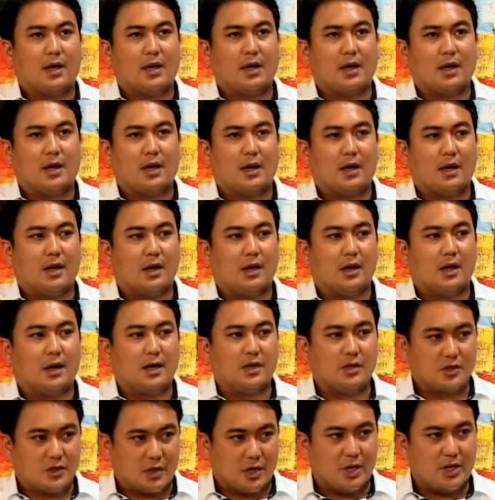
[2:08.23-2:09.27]
education uh,
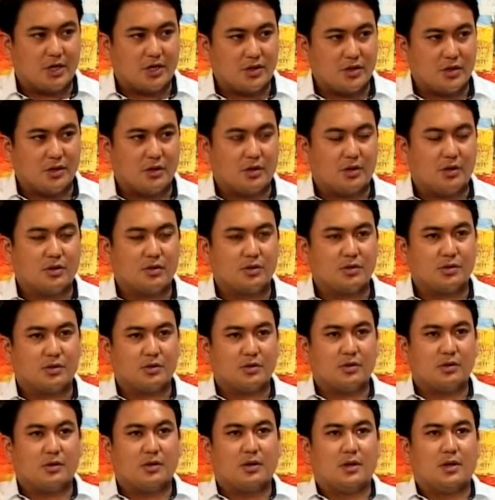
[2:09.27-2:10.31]
education
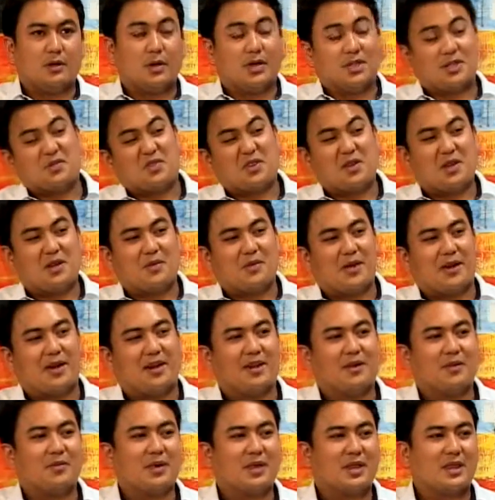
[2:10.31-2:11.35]
also well it's free naman
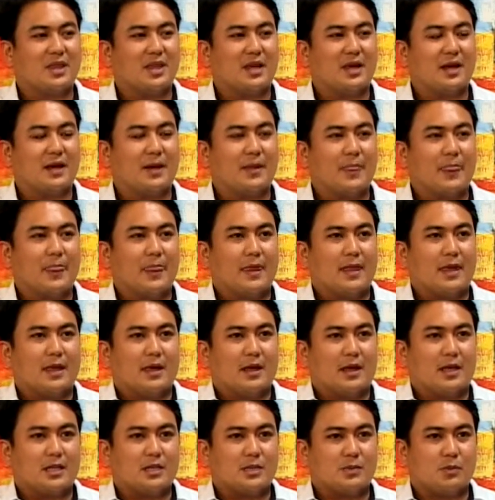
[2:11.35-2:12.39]
eh but mm
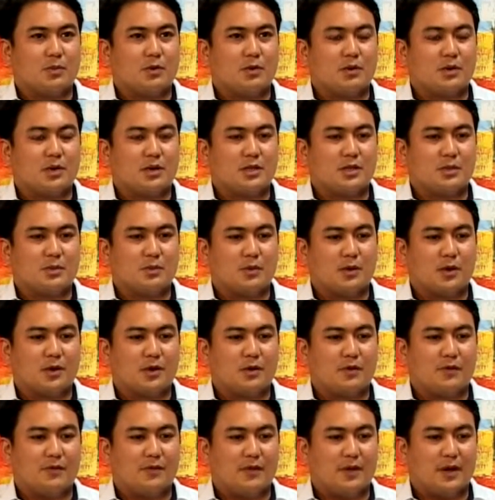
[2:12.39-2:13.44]
it's more it's more
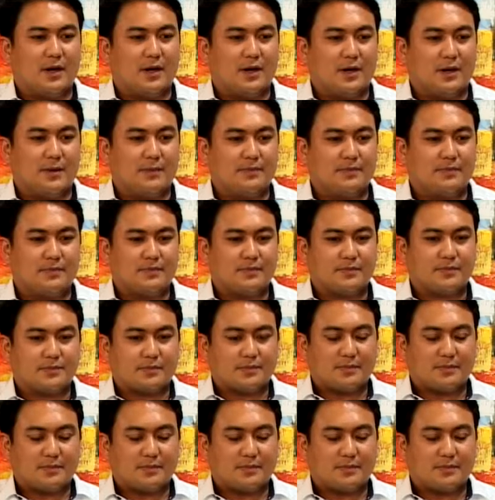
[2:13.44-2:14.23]
of um,